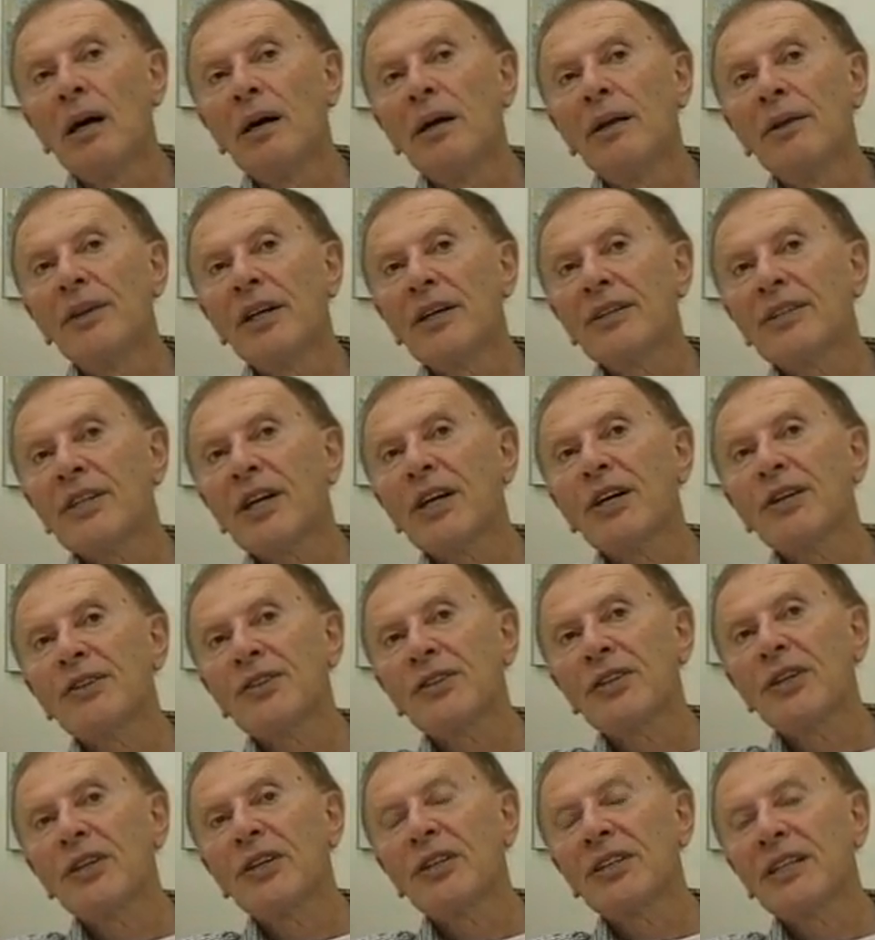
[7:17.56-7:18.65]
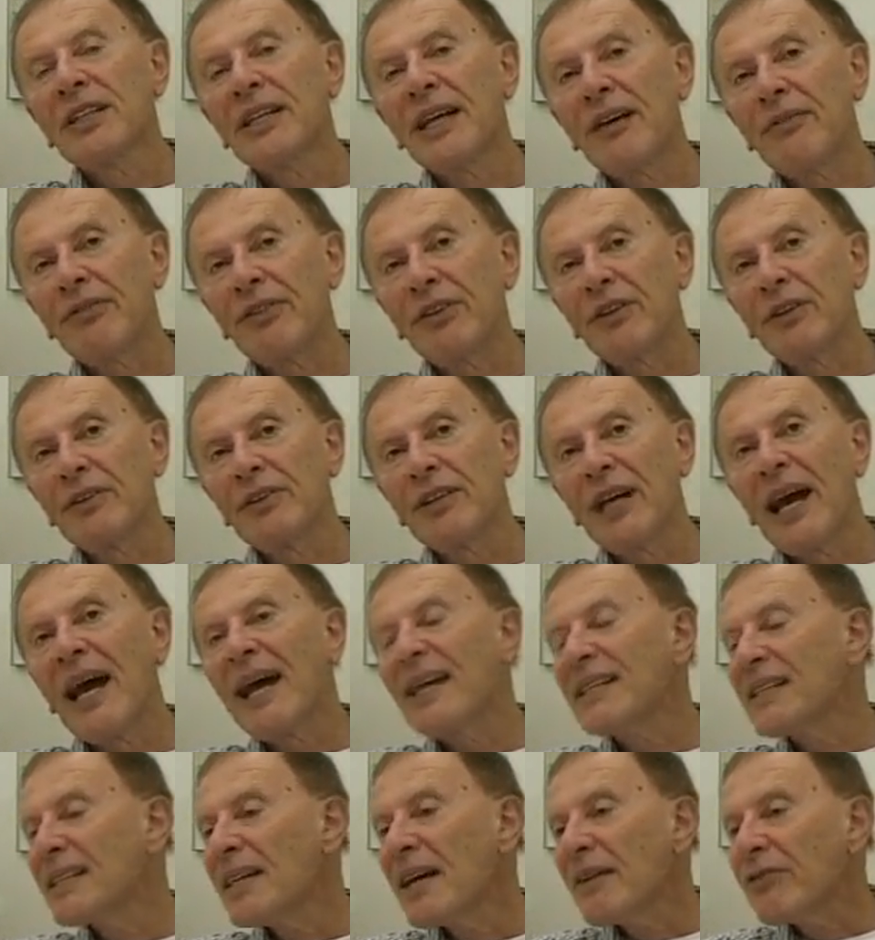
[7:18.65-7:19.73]
there's a concerted effort that
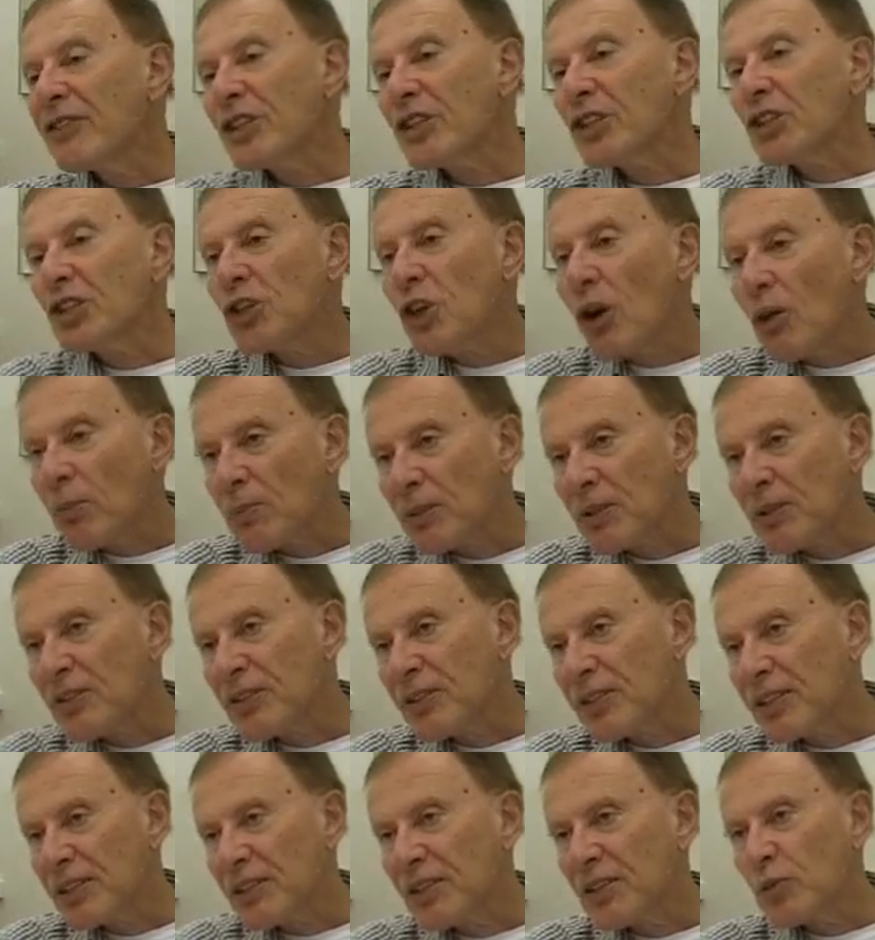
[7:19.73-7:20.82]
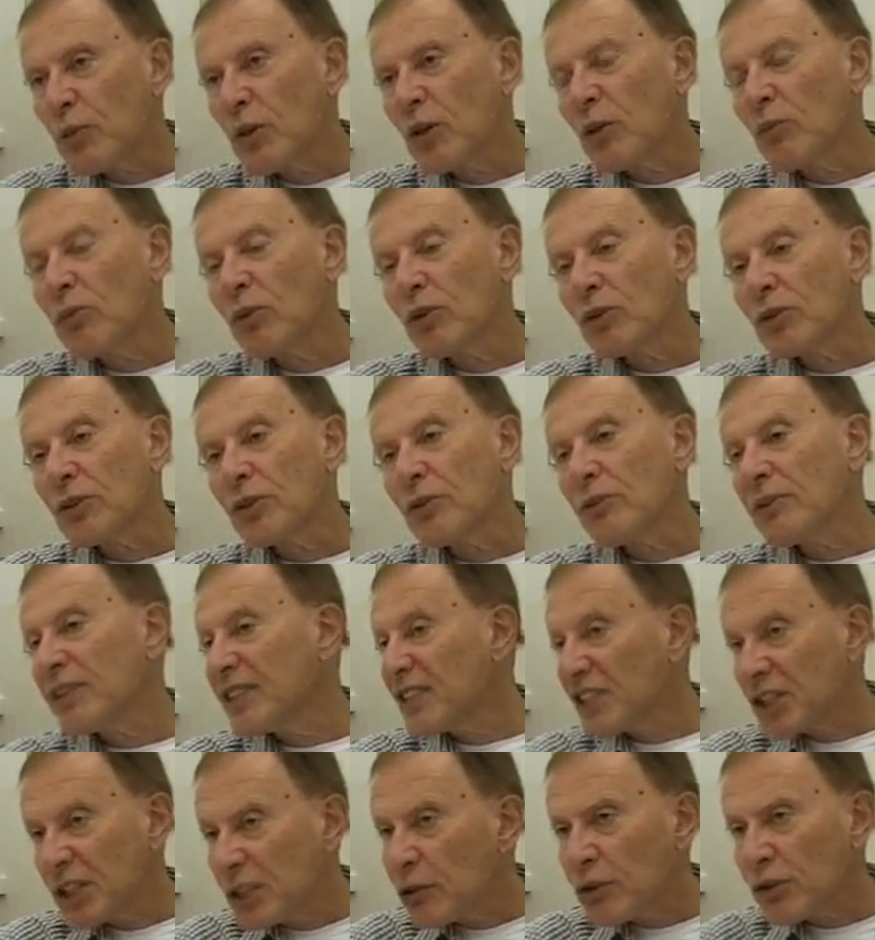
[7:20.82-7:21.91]
has never stopped since World War II and
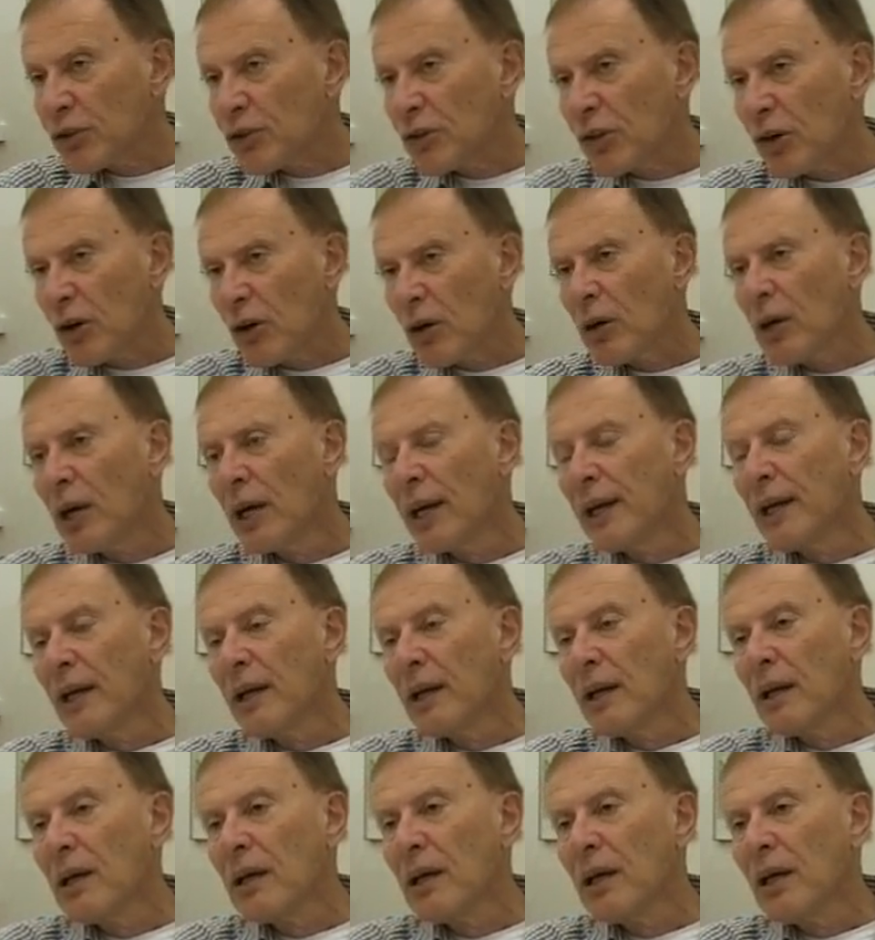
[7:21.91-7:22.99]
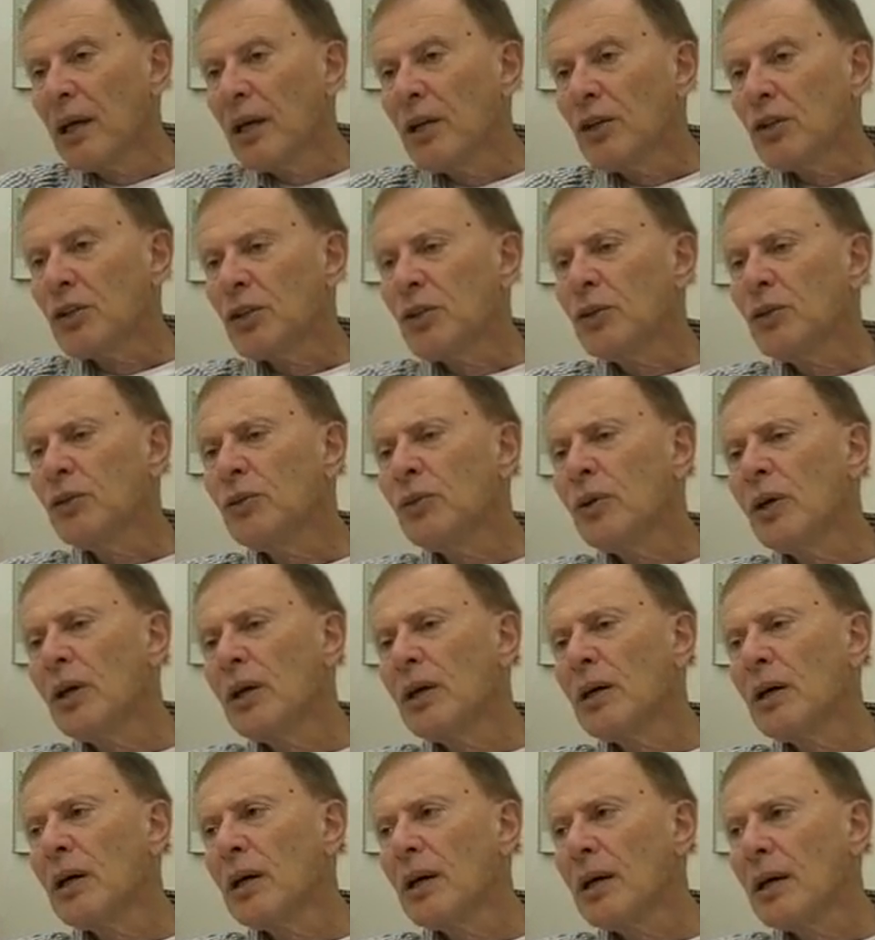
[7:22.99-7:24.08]
is still strong to
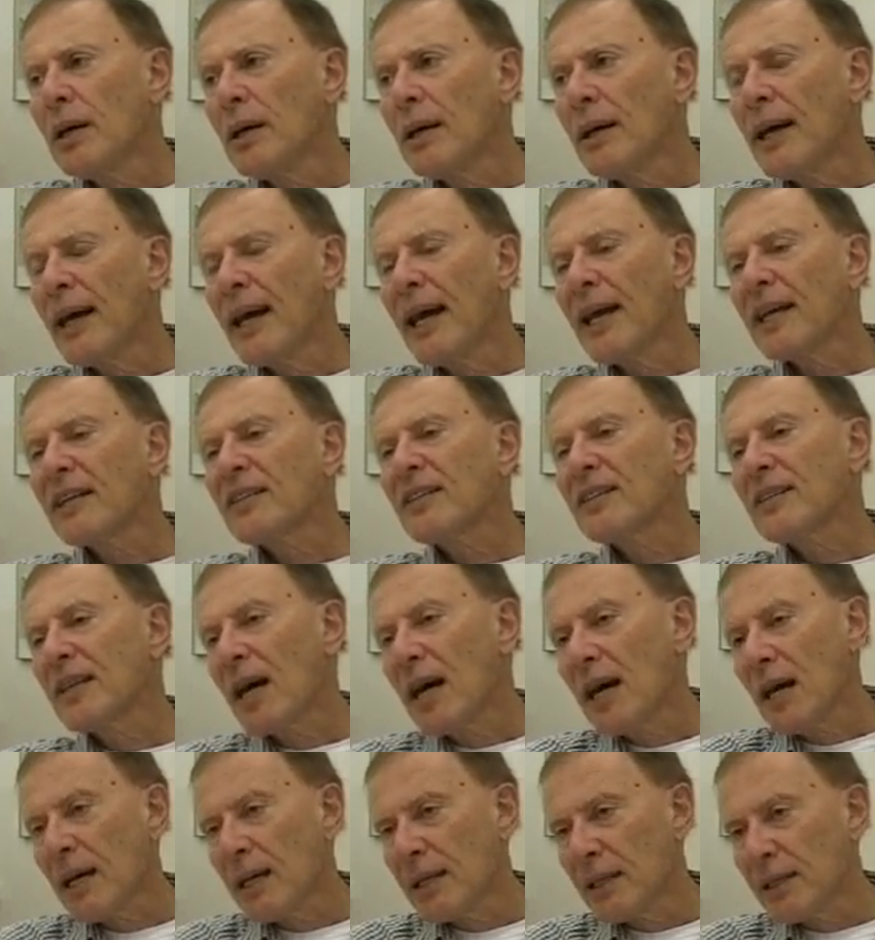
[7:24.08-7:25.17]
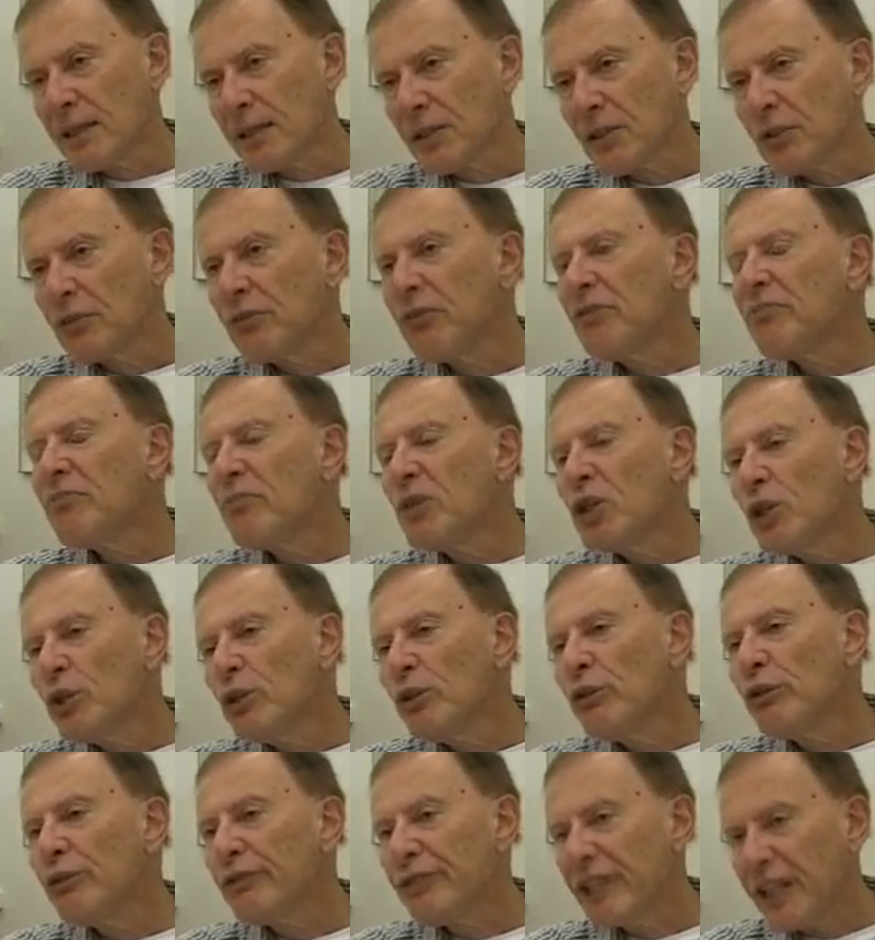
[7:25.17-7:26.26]
excise, to
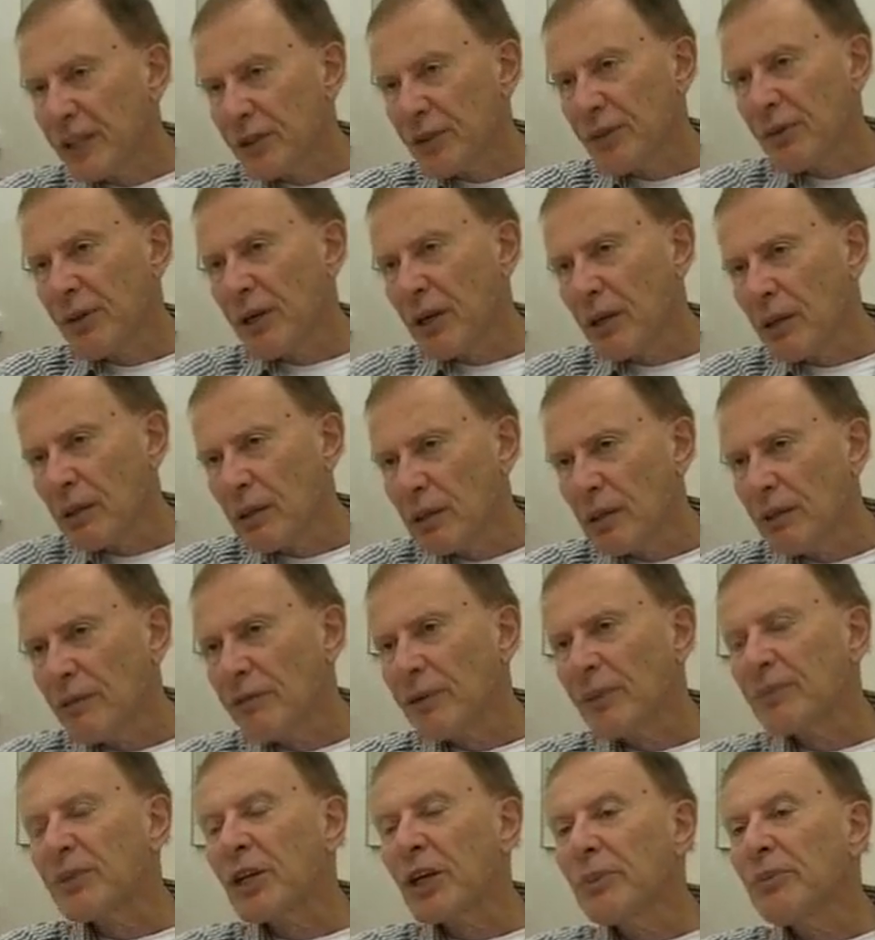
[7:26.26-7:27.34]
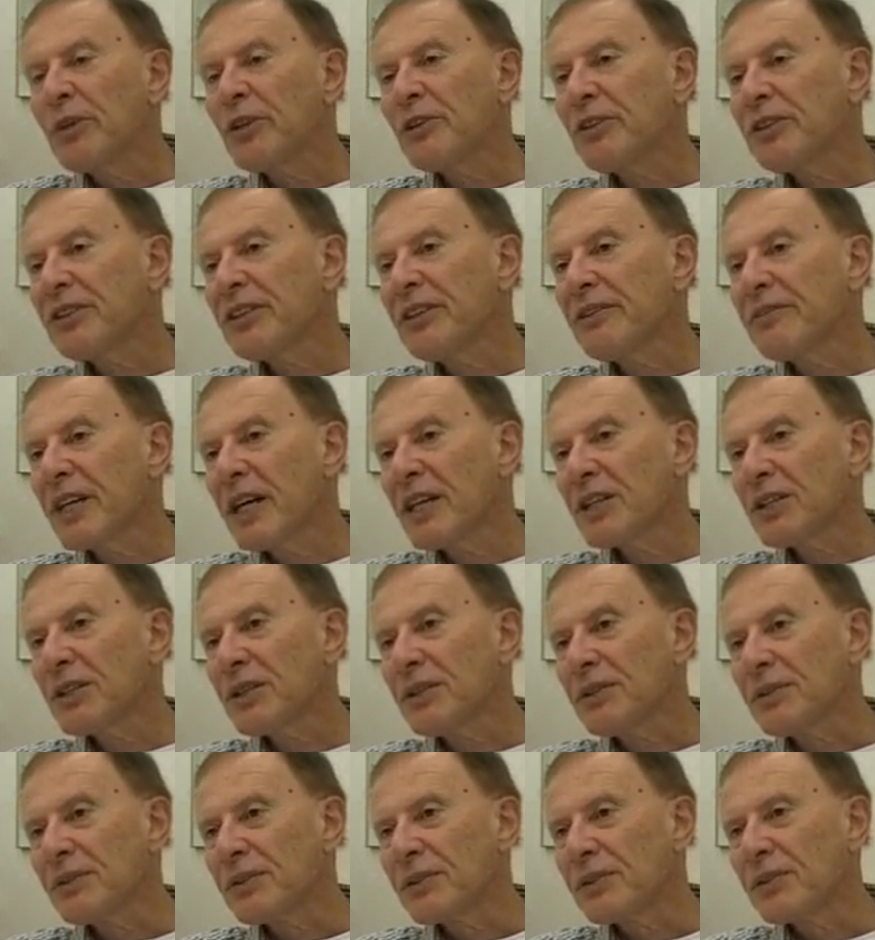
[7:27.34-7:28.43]
remove Israel from the community of
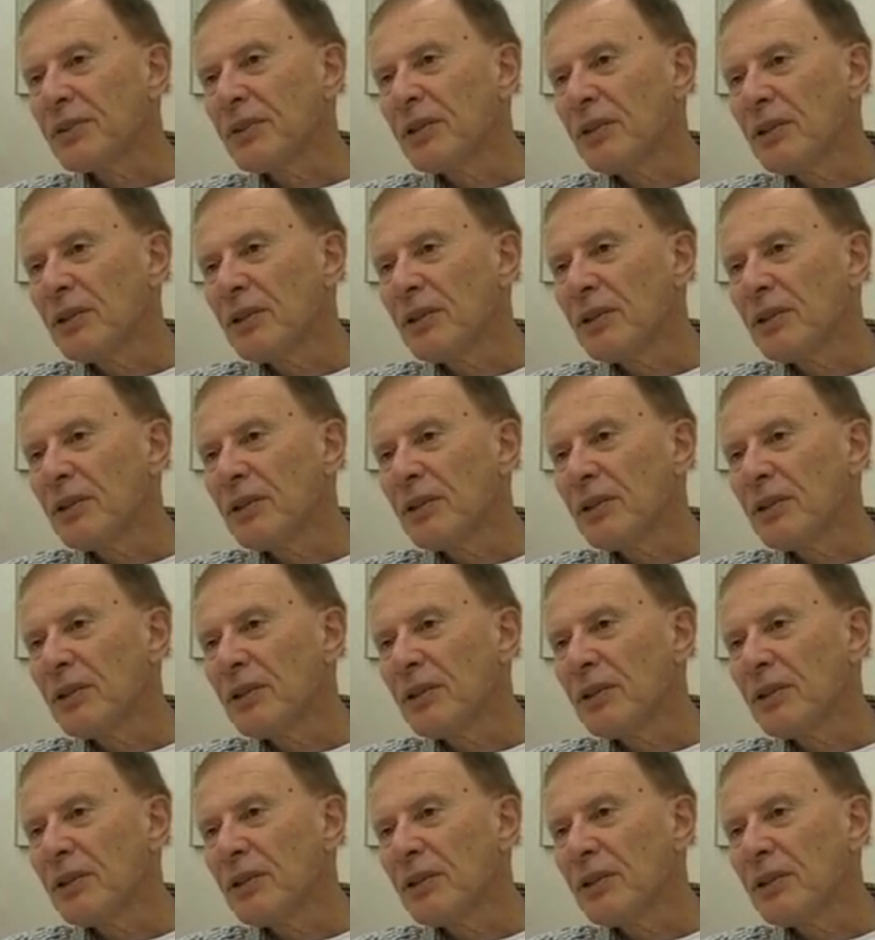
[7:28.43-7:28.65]
nations.